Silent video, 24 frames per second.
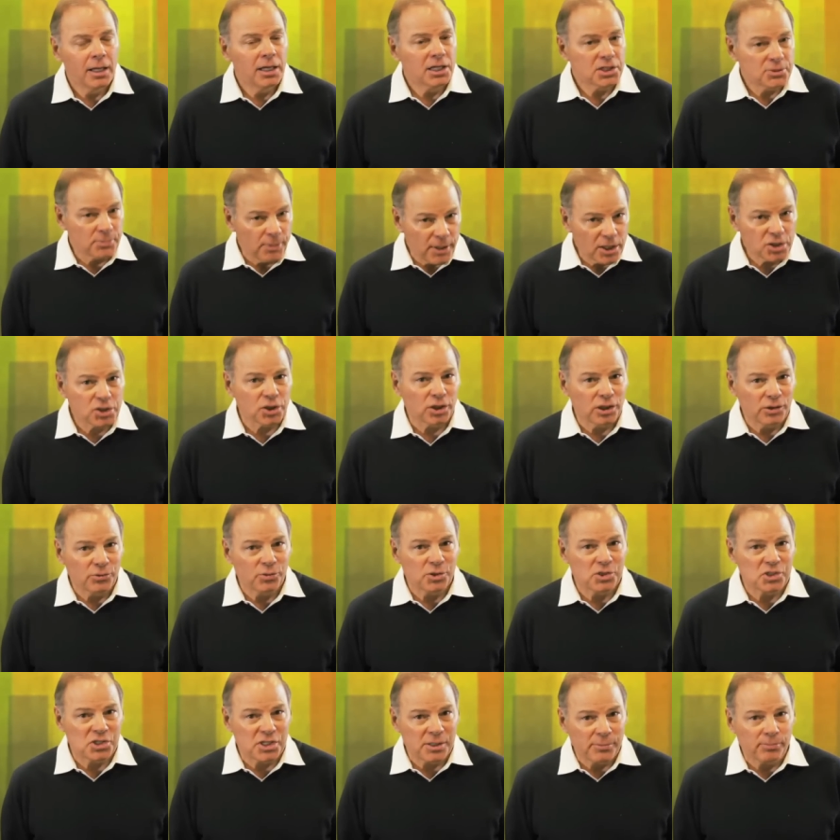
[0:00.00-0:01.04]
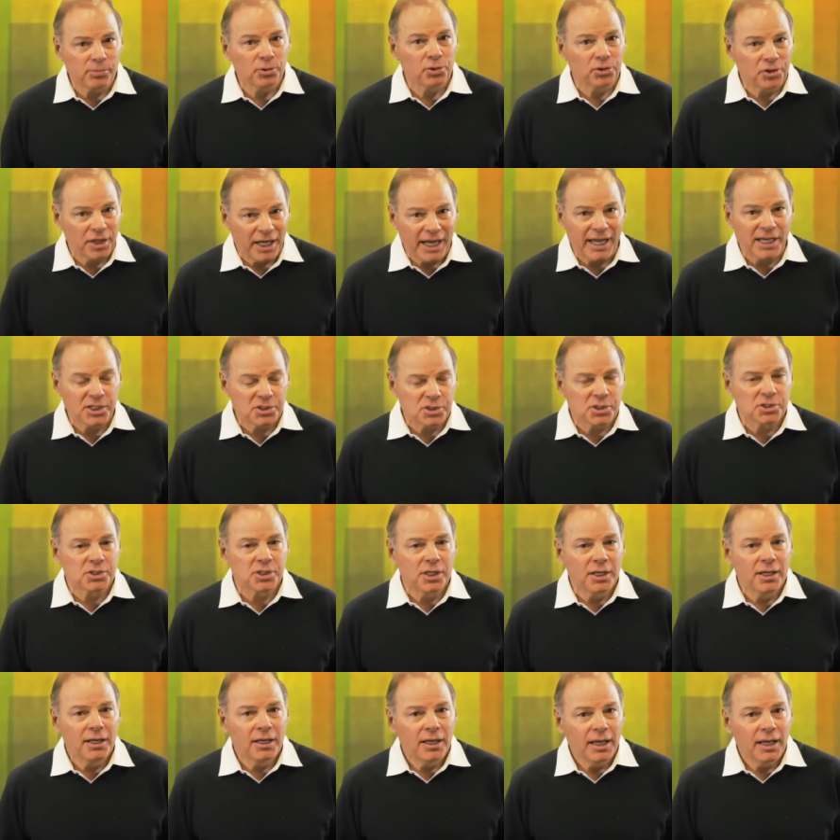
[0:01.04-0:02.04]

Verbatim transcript: especially with simple tasks